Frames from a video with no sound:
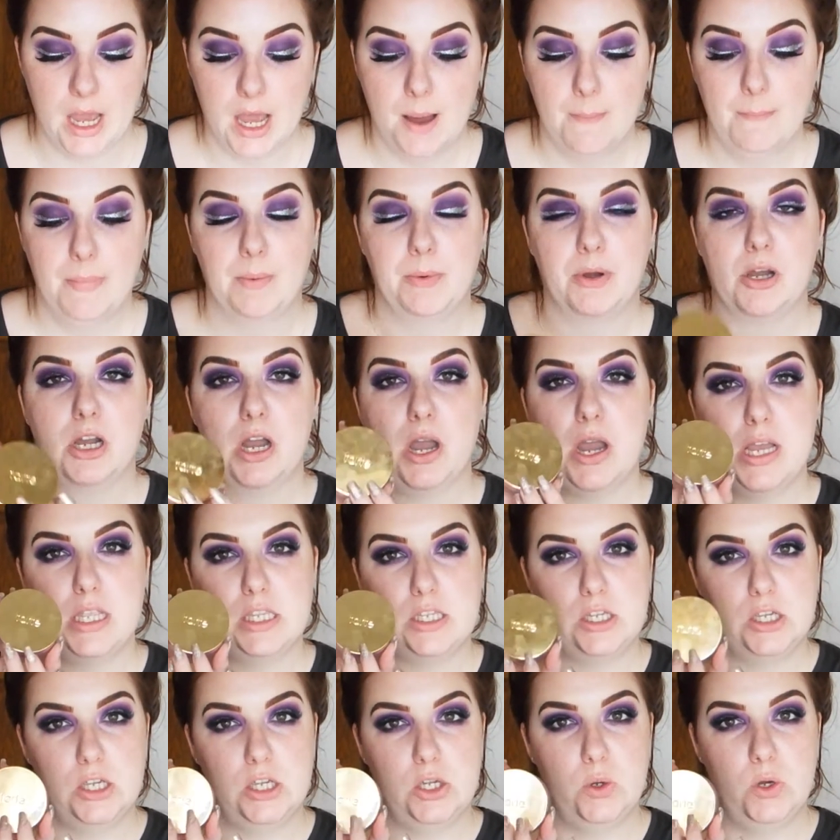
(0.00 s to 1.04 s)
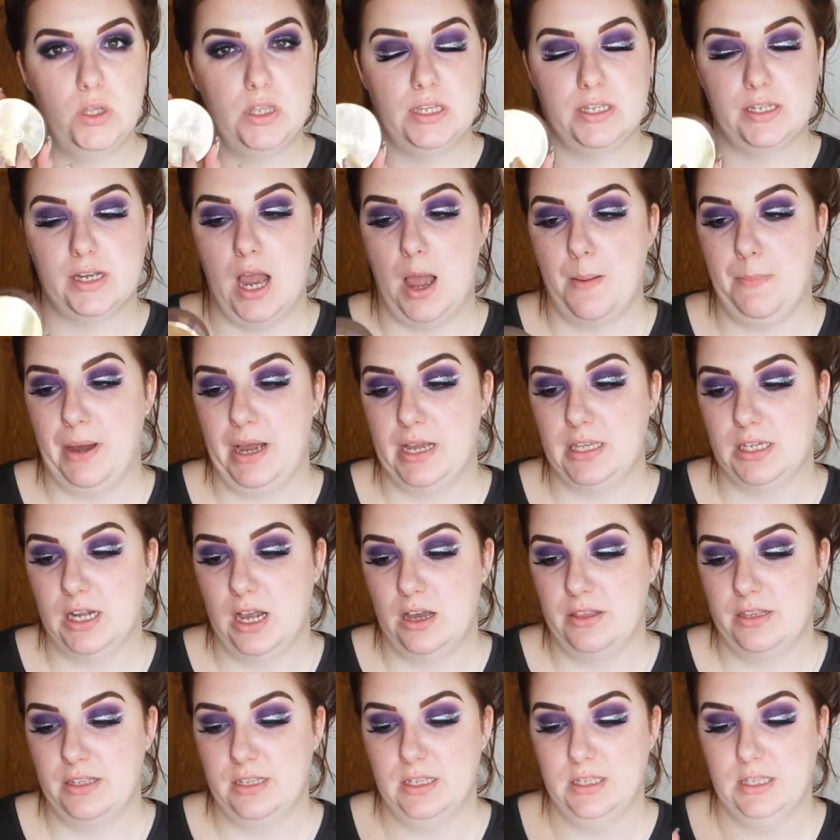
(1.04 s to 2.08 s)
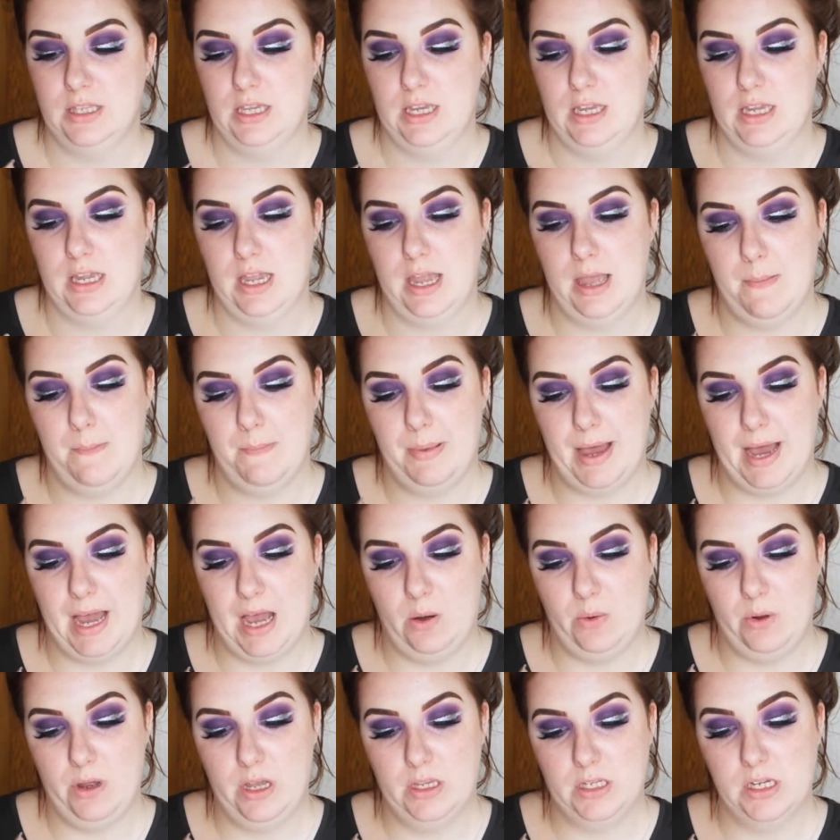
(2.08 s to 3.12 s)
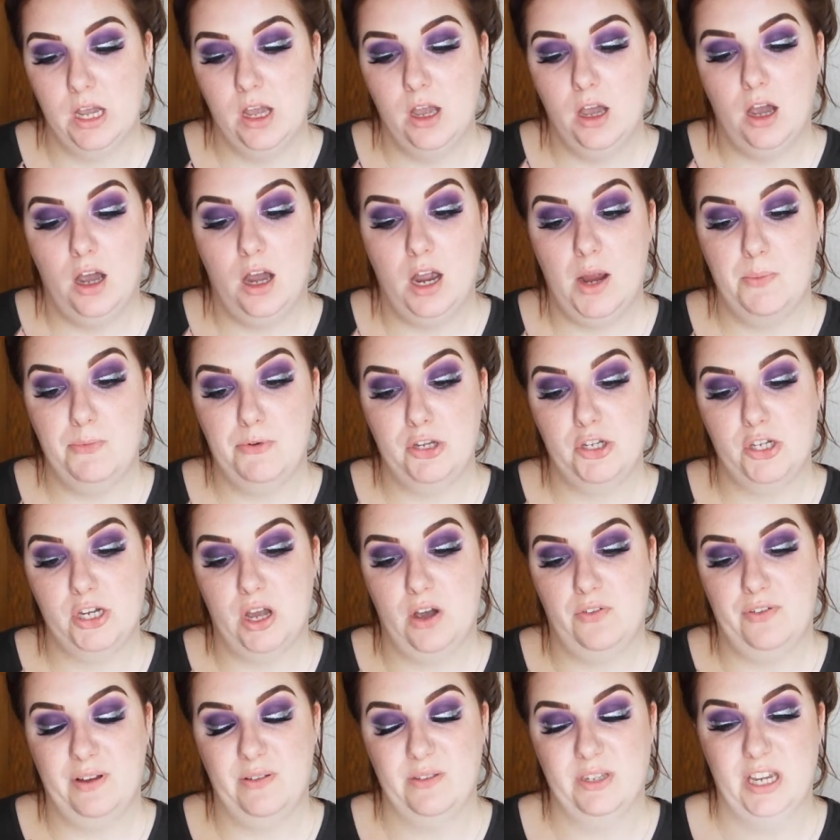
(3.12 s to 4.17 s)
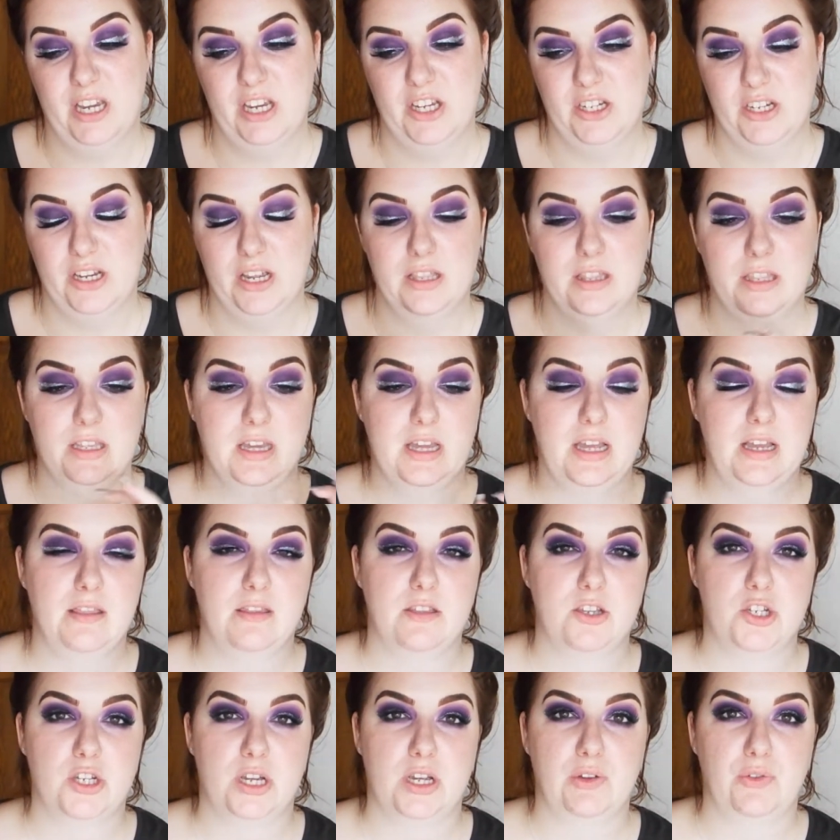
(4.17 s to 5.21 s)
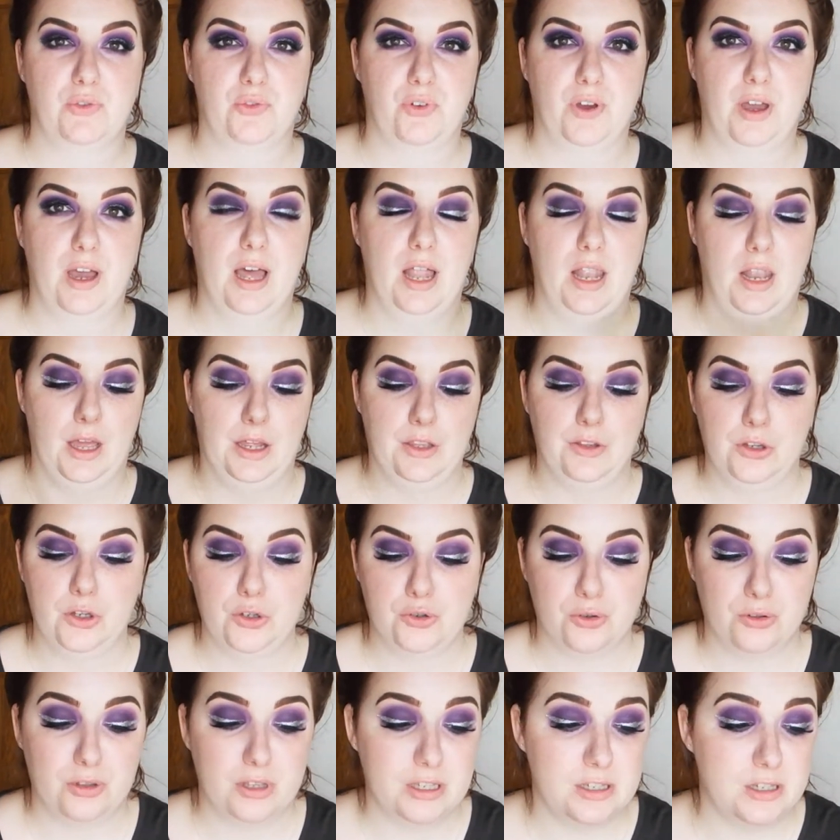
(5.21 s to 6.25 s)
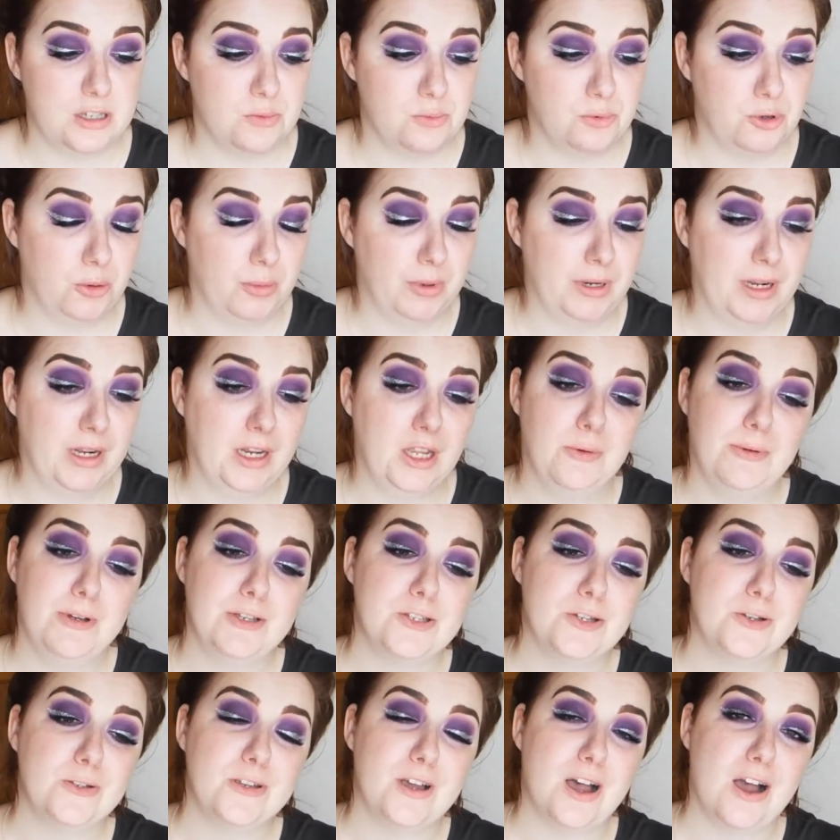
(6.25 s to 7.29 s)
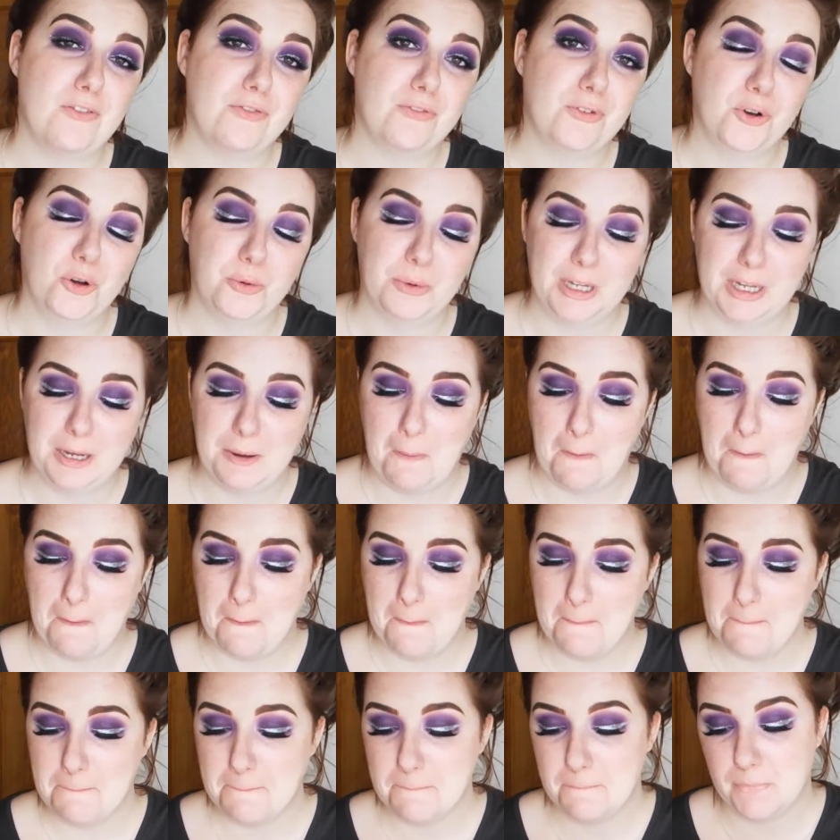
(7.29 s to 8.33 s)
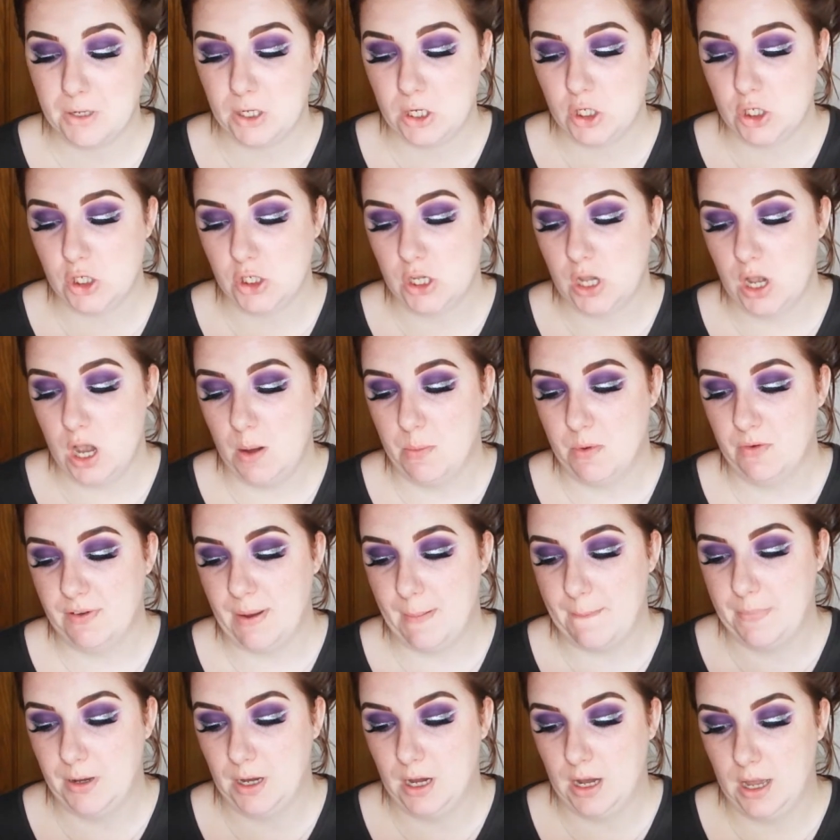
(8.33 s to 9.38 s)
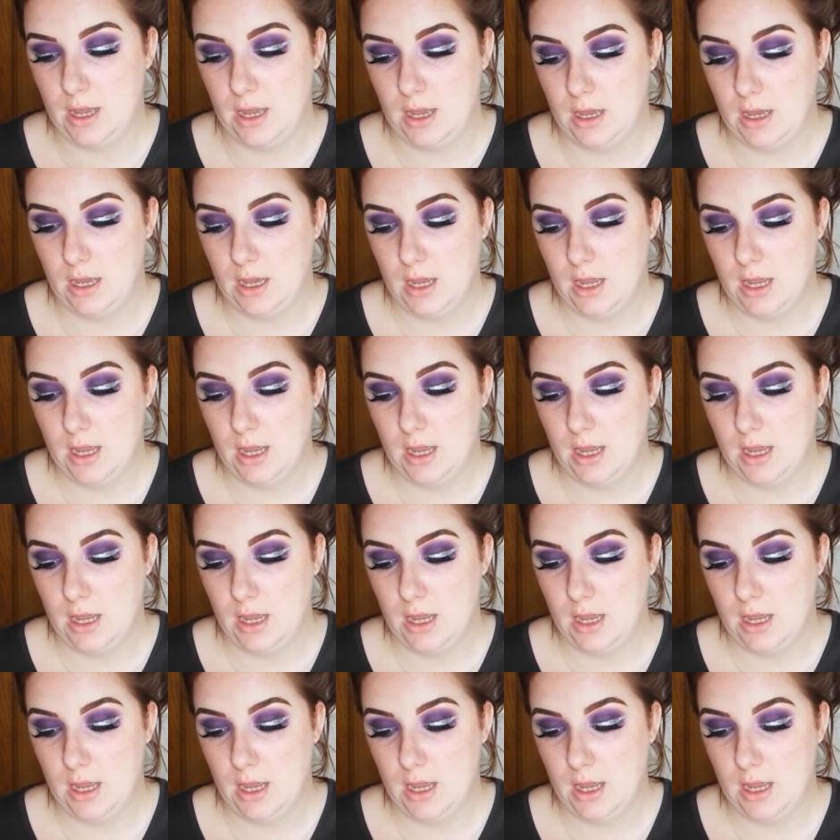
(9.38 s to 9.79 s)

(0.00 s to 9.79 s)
But I'm going to go into this guy by Tarte. This is the Empowered Hybrid Gel Foundation in the shade Fair Light Neutral. This is probably a little bit too dark for me because, you know, I'm a vampire